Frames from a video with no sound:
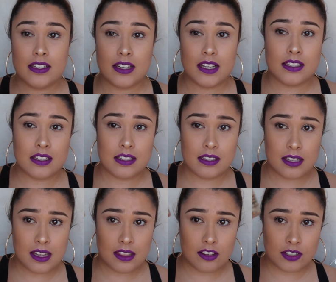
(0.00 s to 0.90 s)
As you guys can
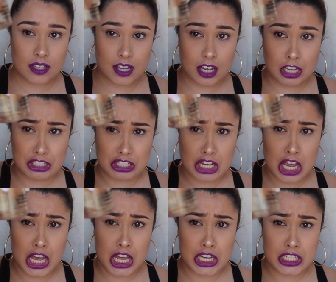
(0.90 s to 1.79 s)
see there's like a
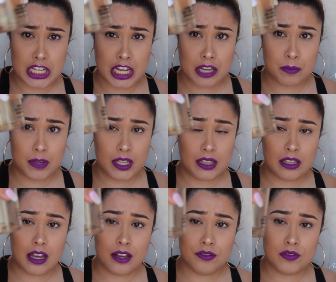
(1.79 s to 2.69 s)
tad tad bit
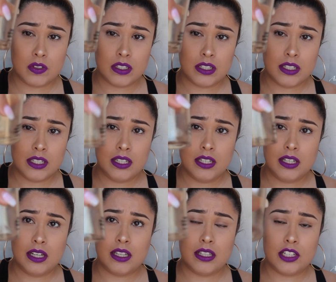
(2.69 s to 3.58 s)
left
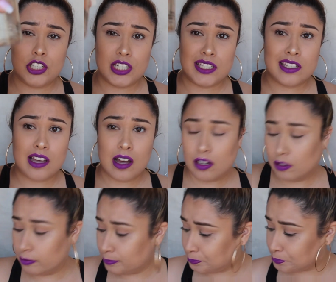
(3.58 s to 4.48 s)
and this shit's
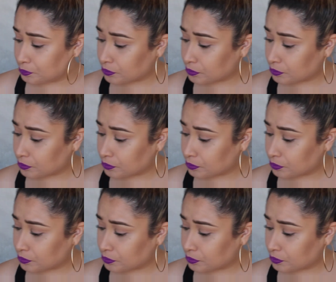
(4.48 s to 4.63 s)
gone.